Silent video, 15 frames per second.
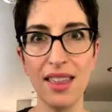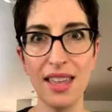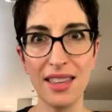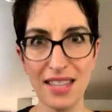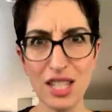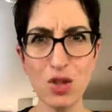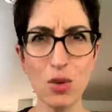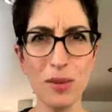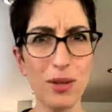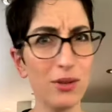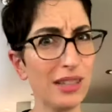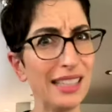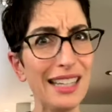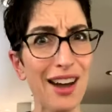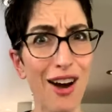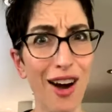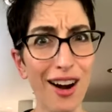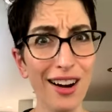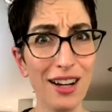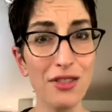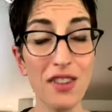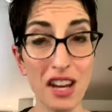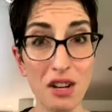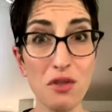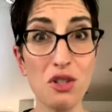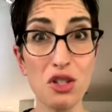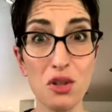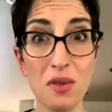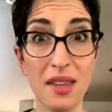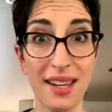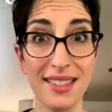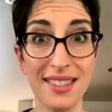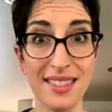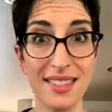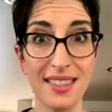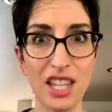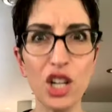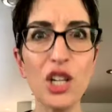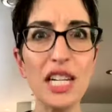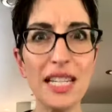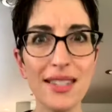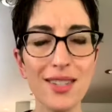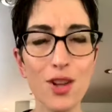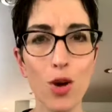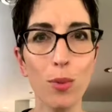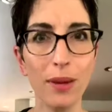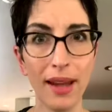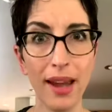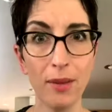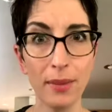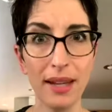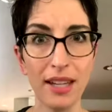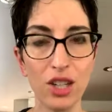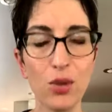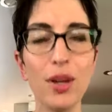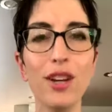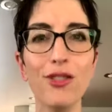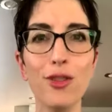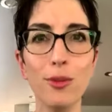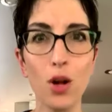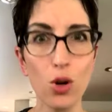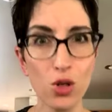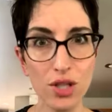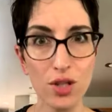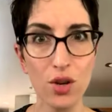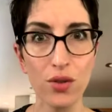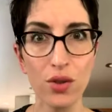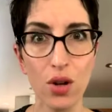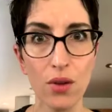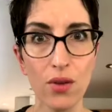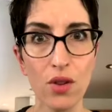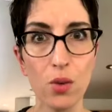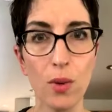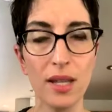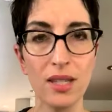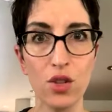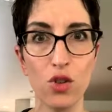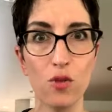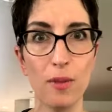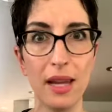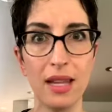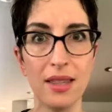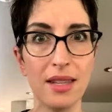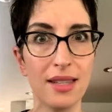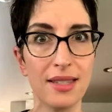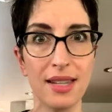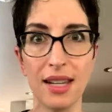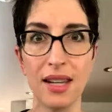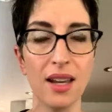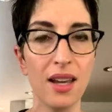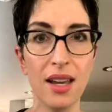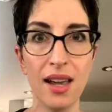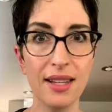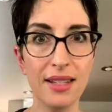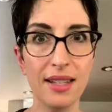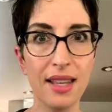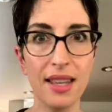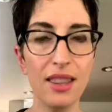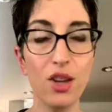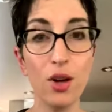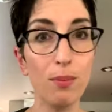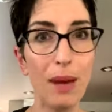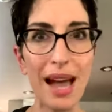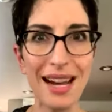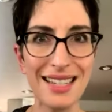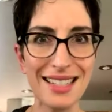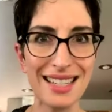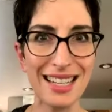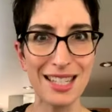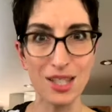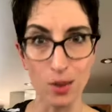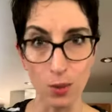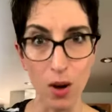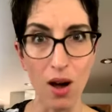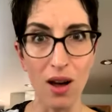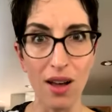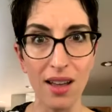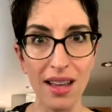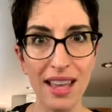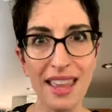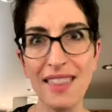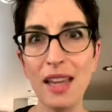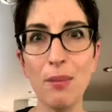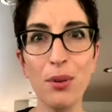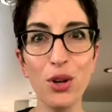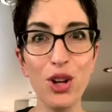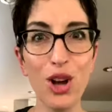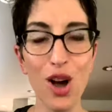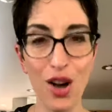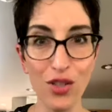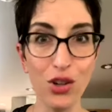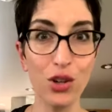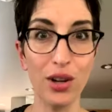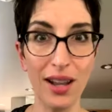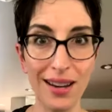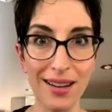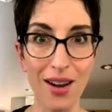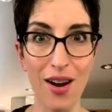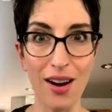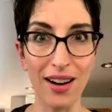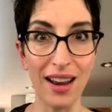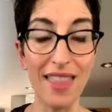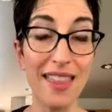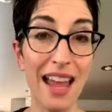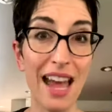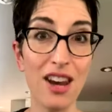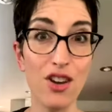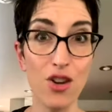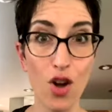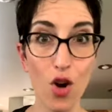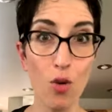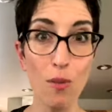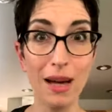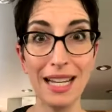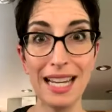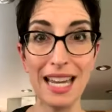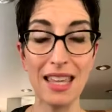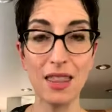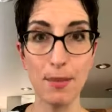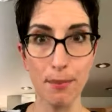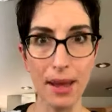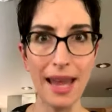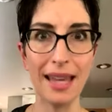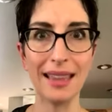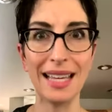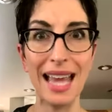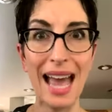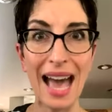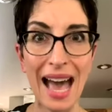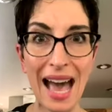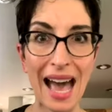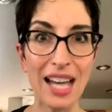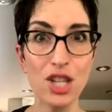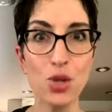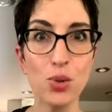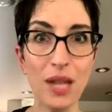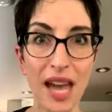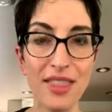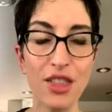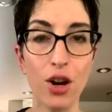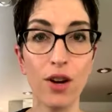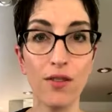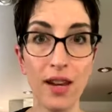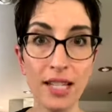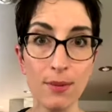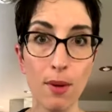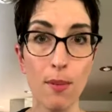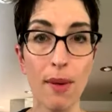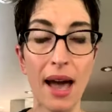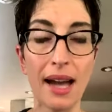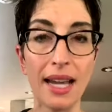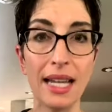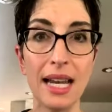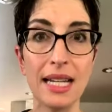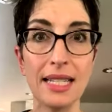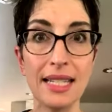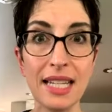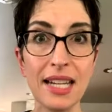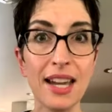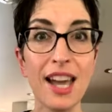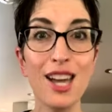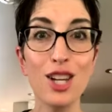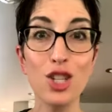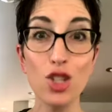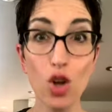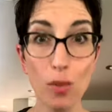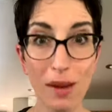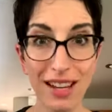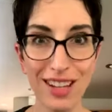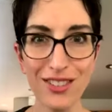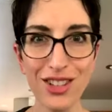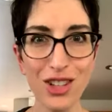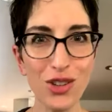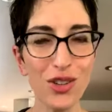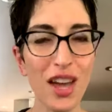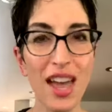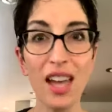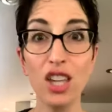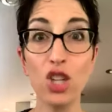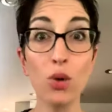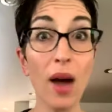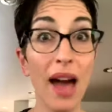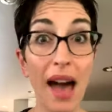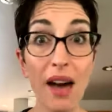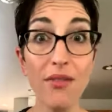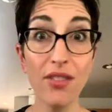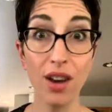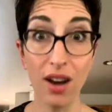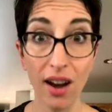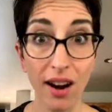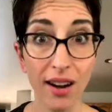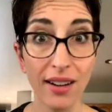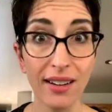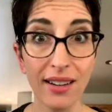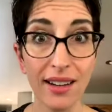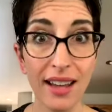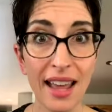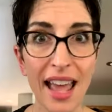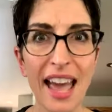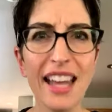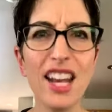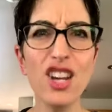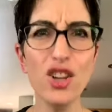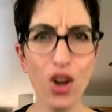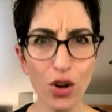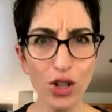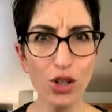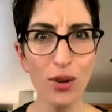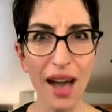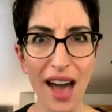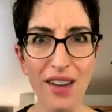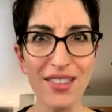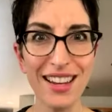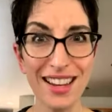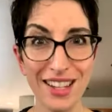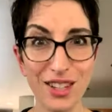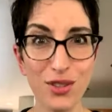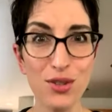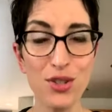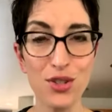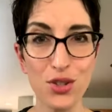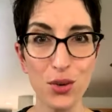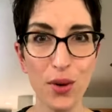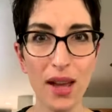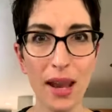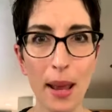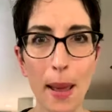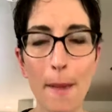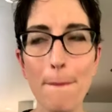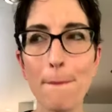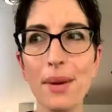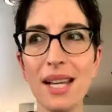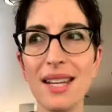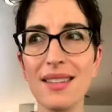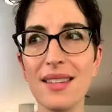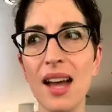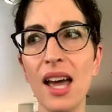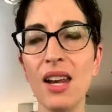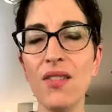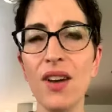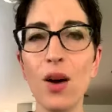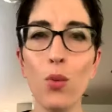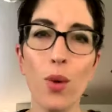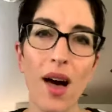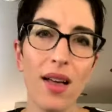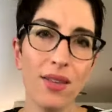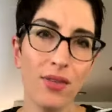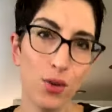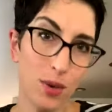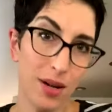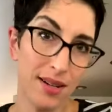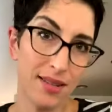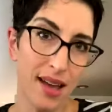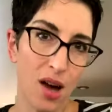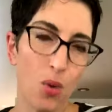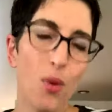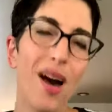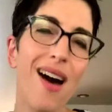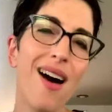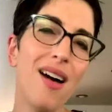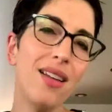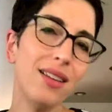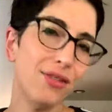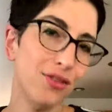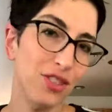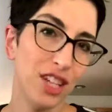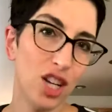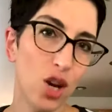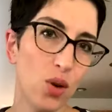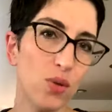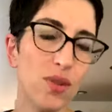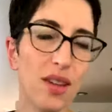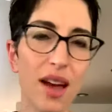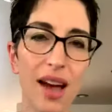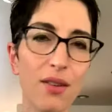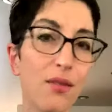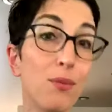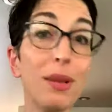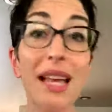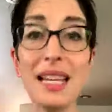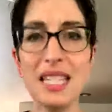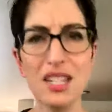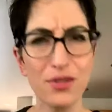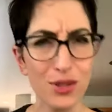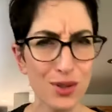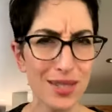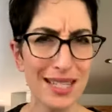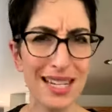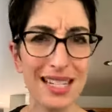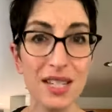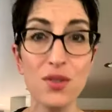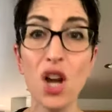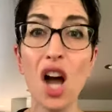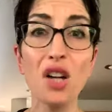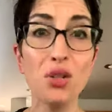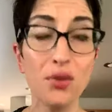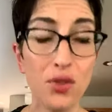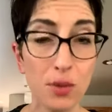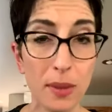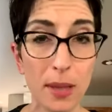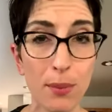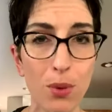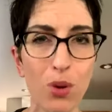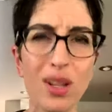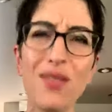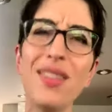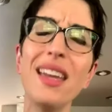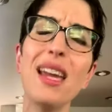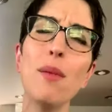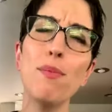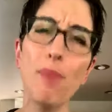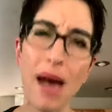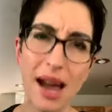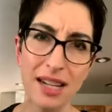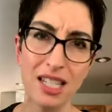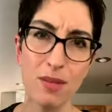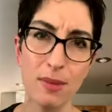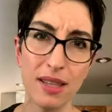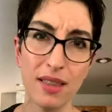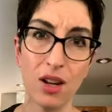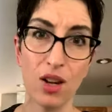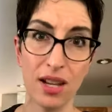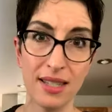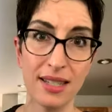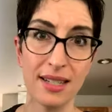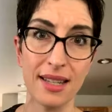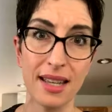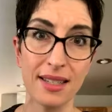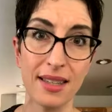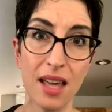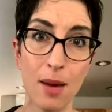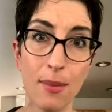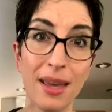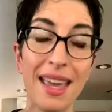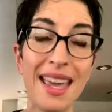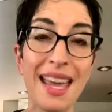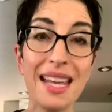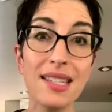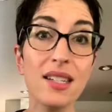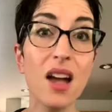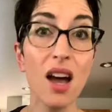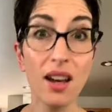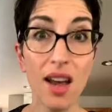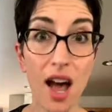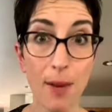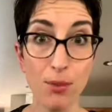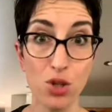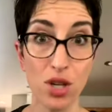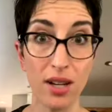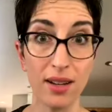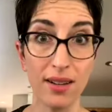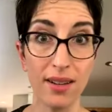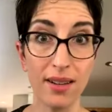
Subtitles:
this will be really hard if I don't do this. There is no plan B. You hear from coaches over and over, the ones who've made this, like their back is against the wall. They put it on their credit card and they had no money in the bank. They had to get their investment back. And I see so many of you, you have the heart. And I know you have it in you to do it, but it's kind of a, well, if it works out. Well, if, you know, I've planted a few seeds, I've talked to a few people, and if they get back to me, then I'll hit Success Club. It's not an option.